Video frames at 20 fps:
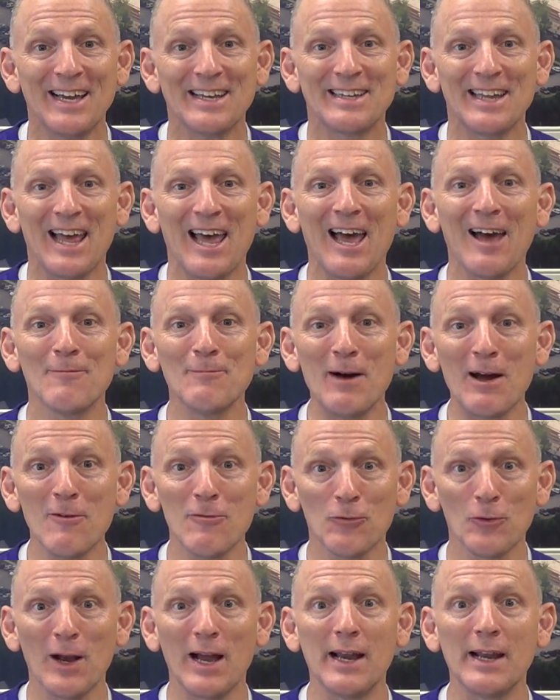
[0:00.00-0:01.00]
to have my
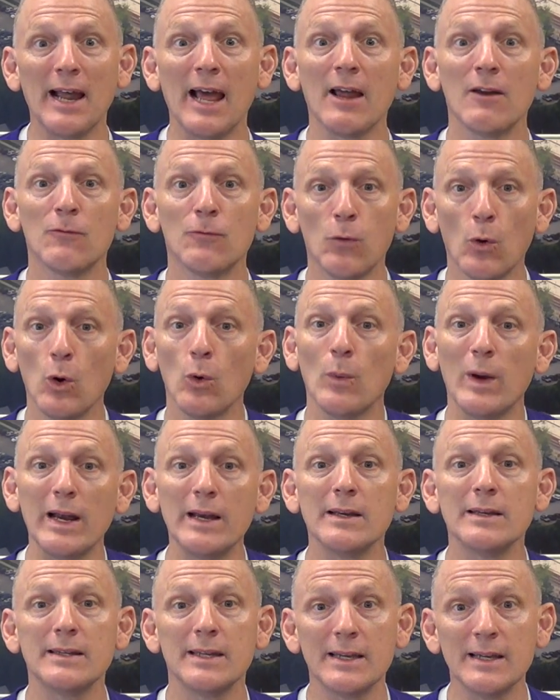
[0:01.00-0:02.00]
friend and Fort
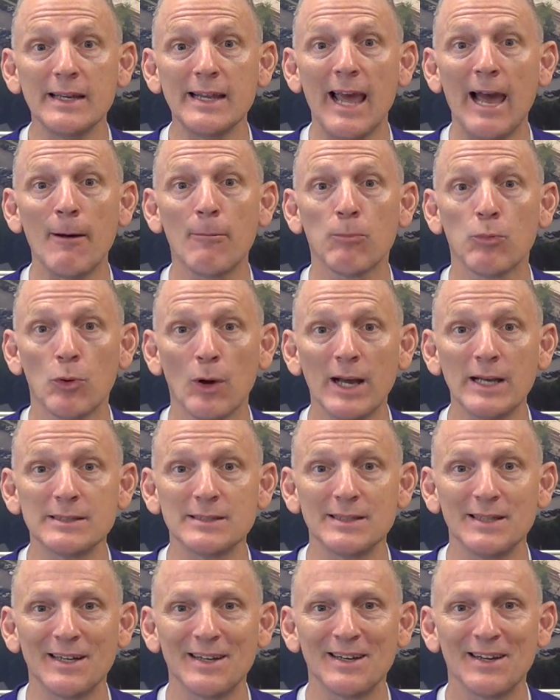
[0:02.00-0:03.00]
Wayne Tin Cap
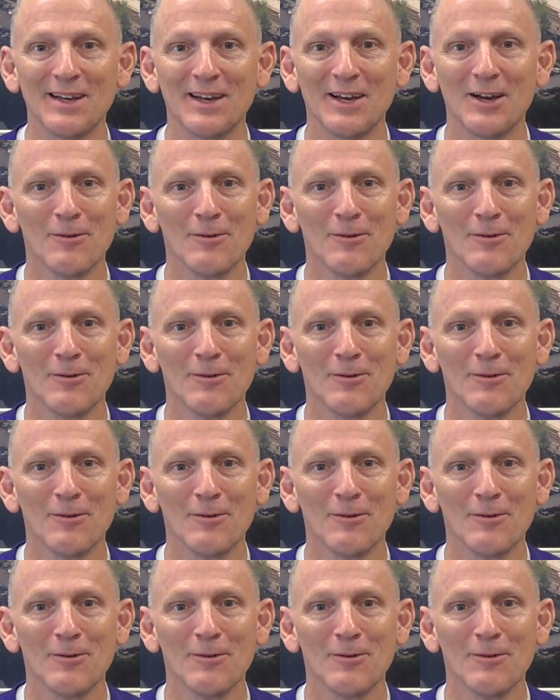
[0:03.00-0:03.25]
president,